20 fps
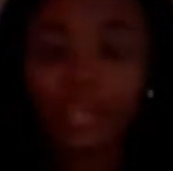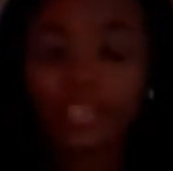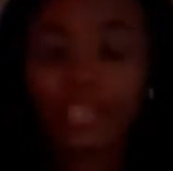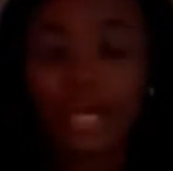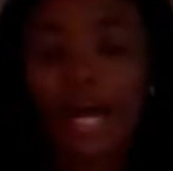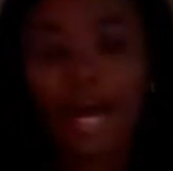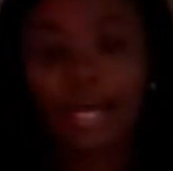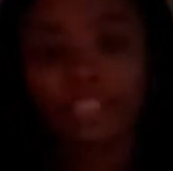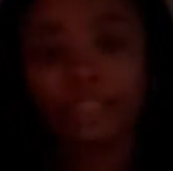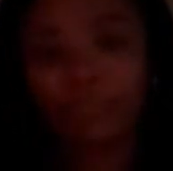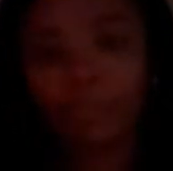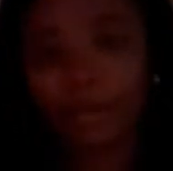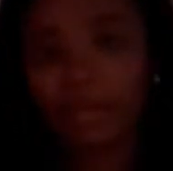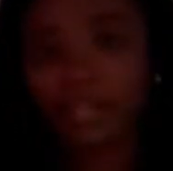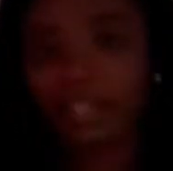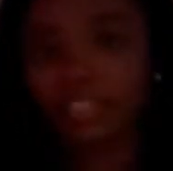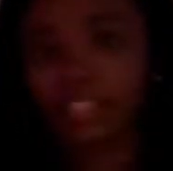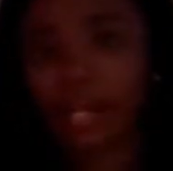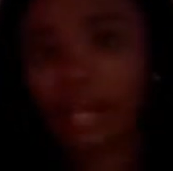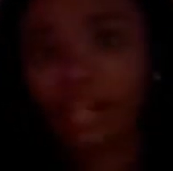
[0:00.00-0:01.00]
The Ice
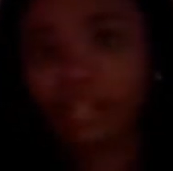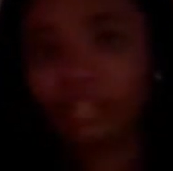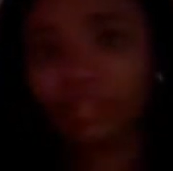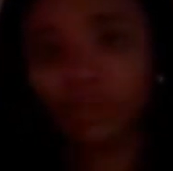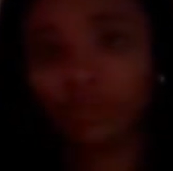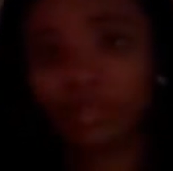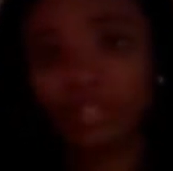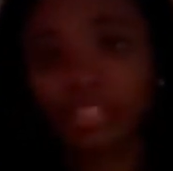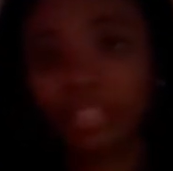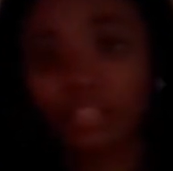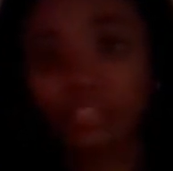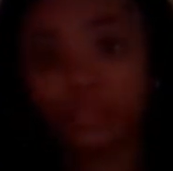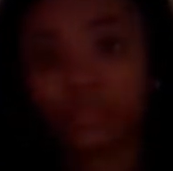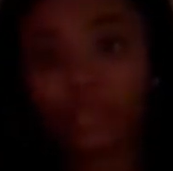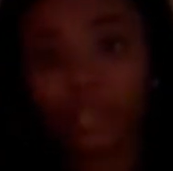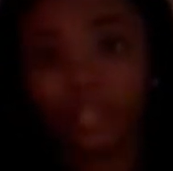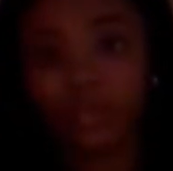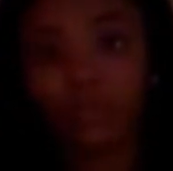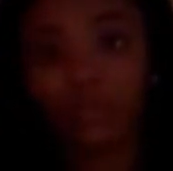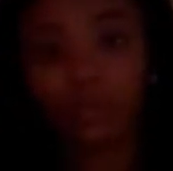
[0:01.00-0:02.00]
Bucket Challenge was a
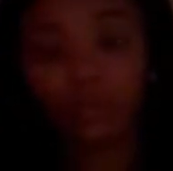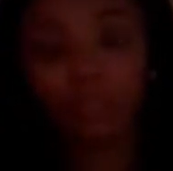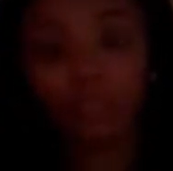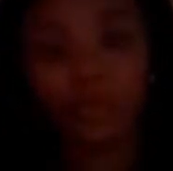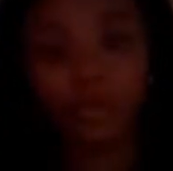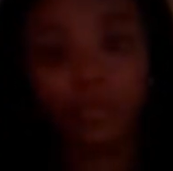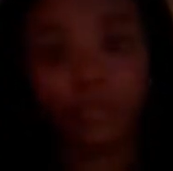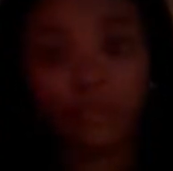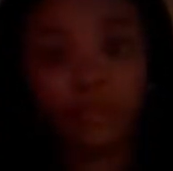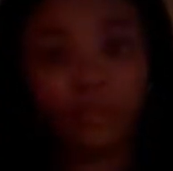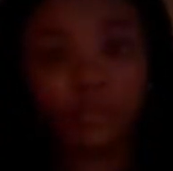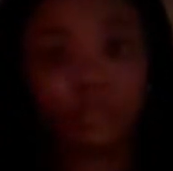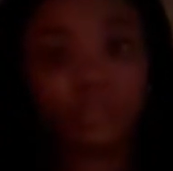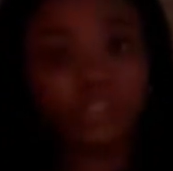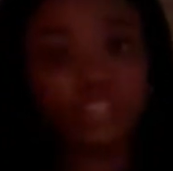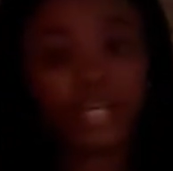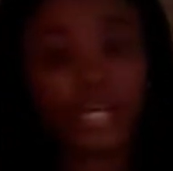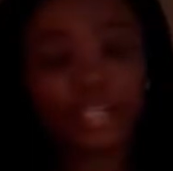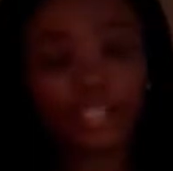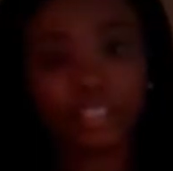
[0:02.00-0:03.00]
trend where people
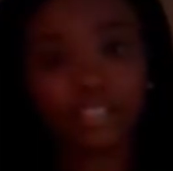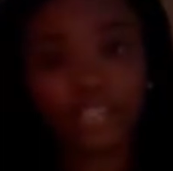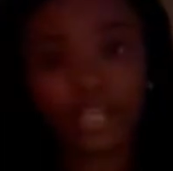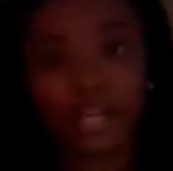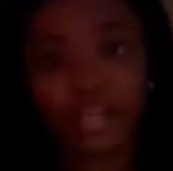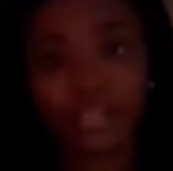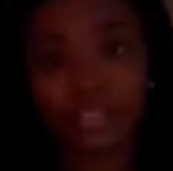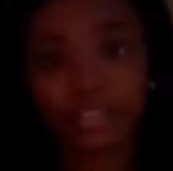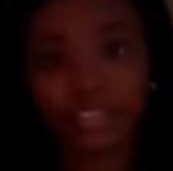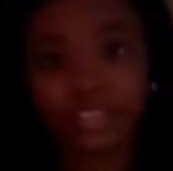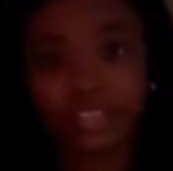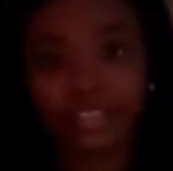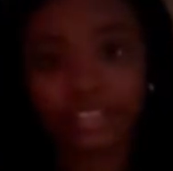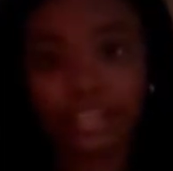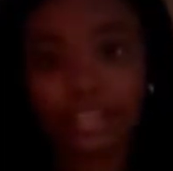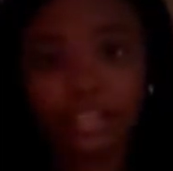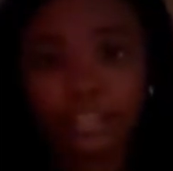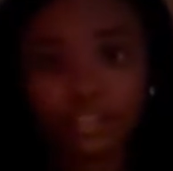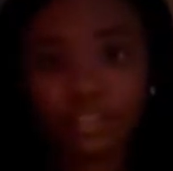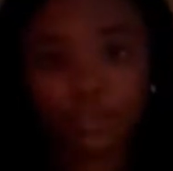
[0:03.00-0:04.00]
challenged others
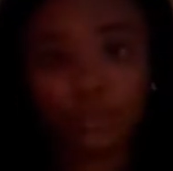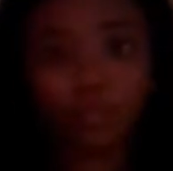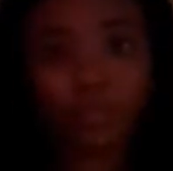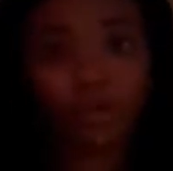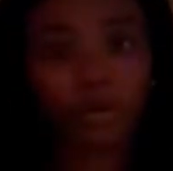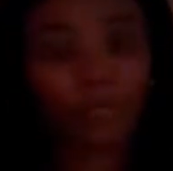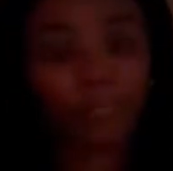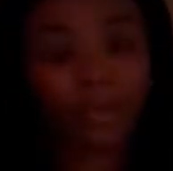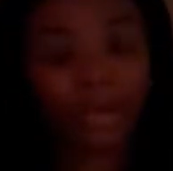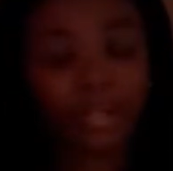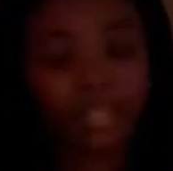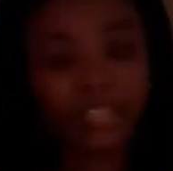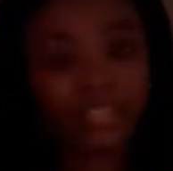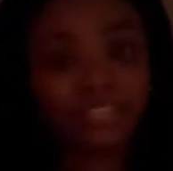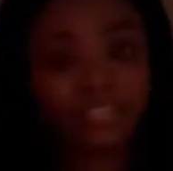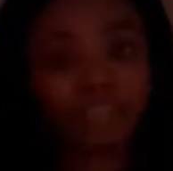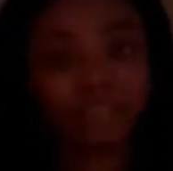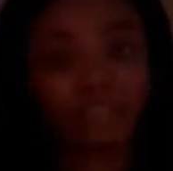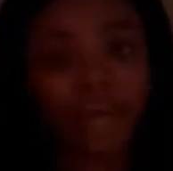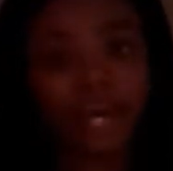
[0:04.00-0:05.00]
to pour
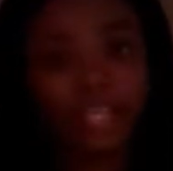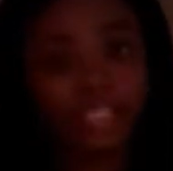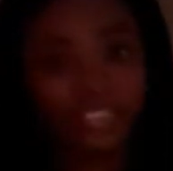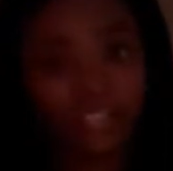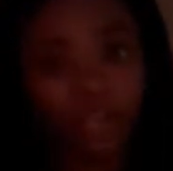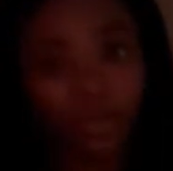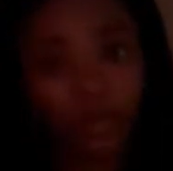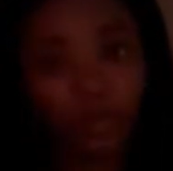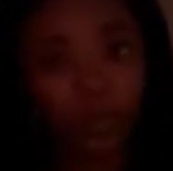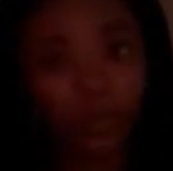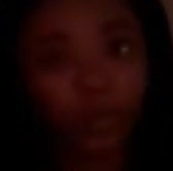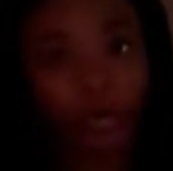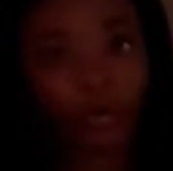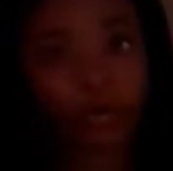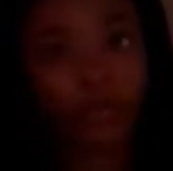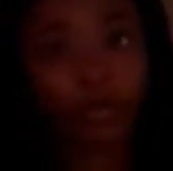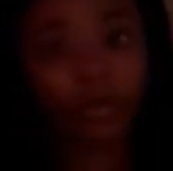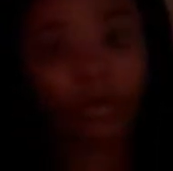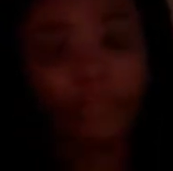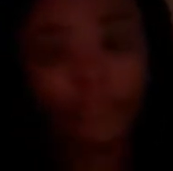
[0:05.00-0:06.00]
buckets of ice-cold
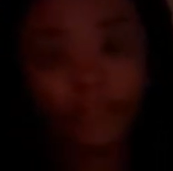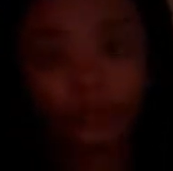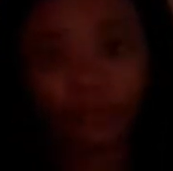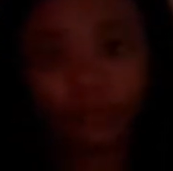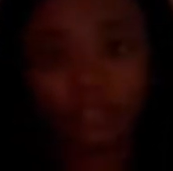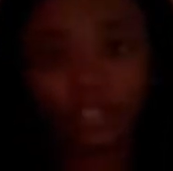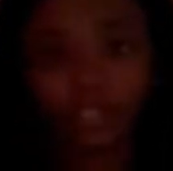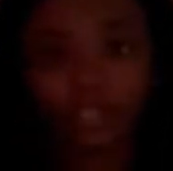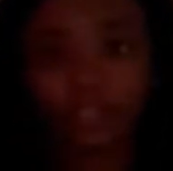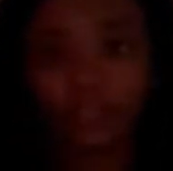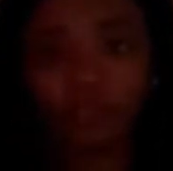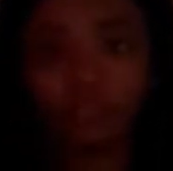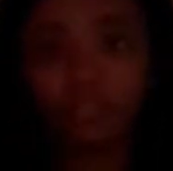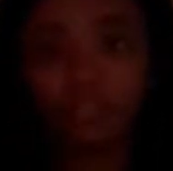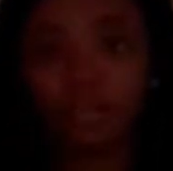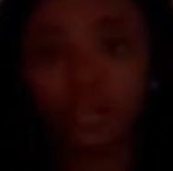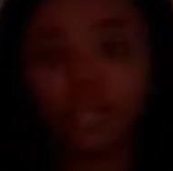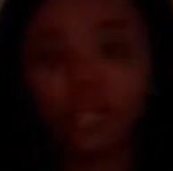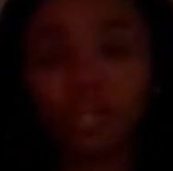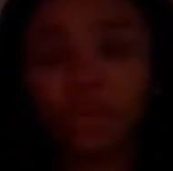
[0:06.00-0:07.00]
water on themselves,
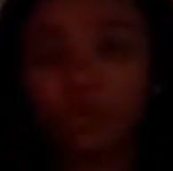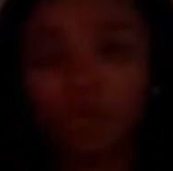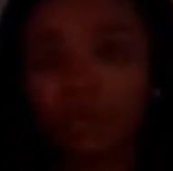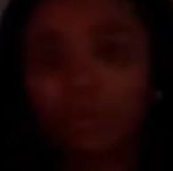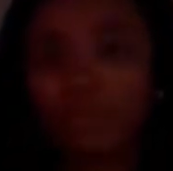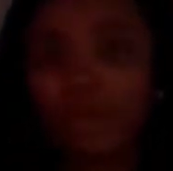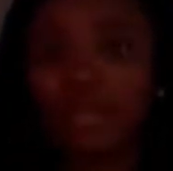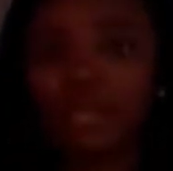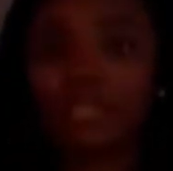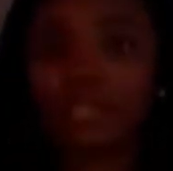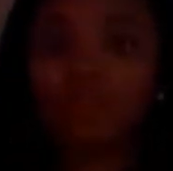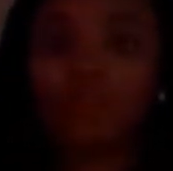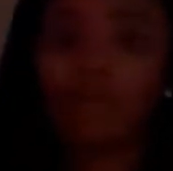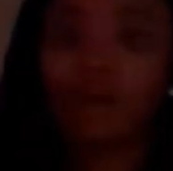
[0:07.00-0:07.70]
along with making a